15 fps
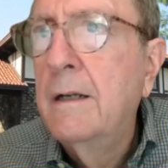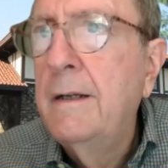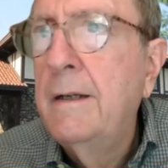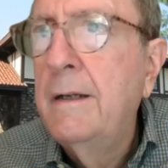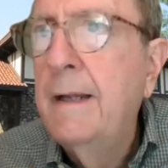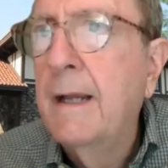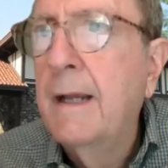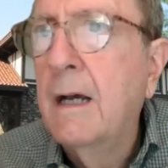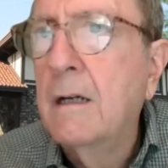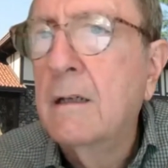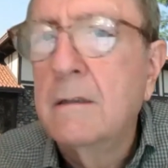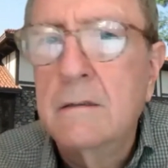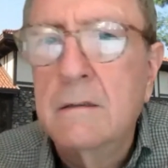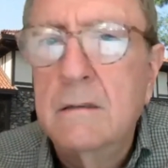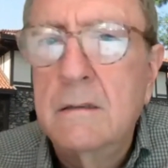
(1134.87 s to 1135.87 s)
Yeah,
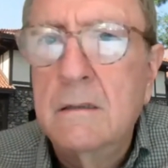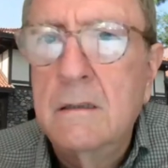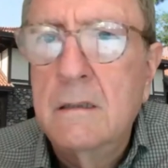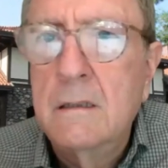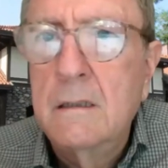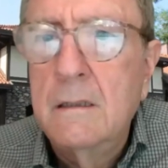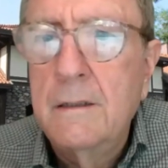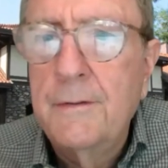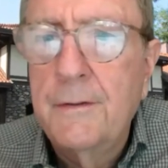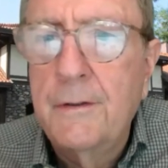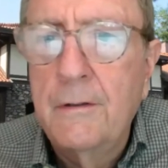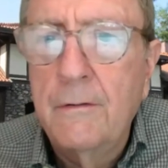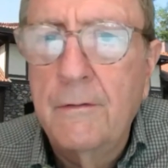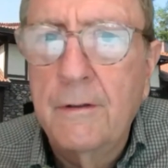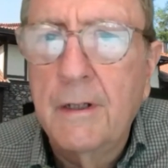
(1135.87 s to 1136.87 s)
let's
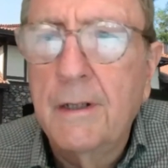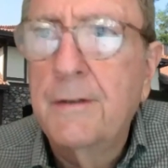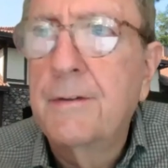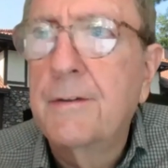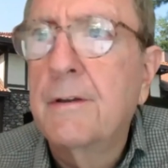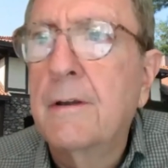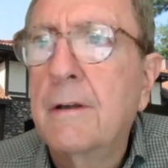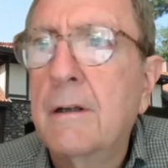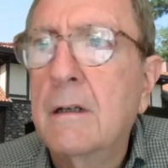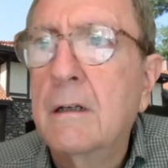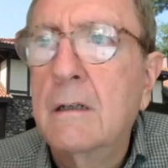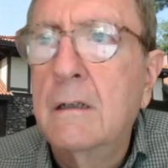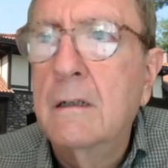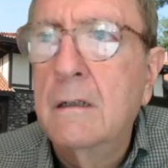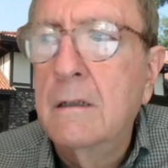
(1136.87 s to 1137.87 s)
do this.
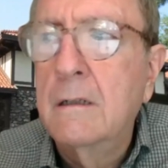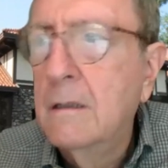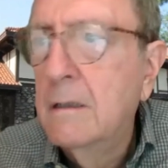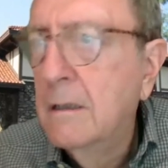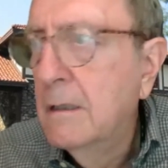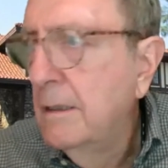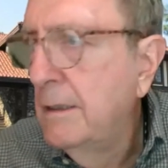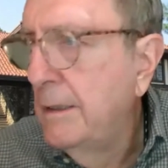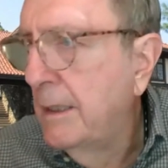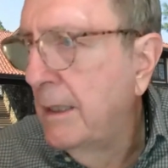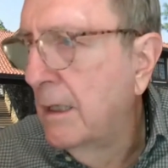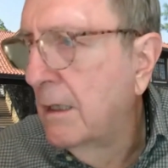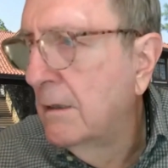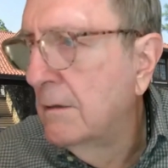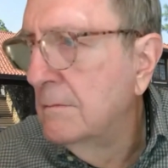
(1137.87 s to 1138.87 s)

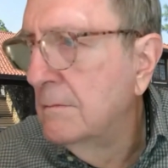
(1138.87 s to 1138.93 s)
Yeah.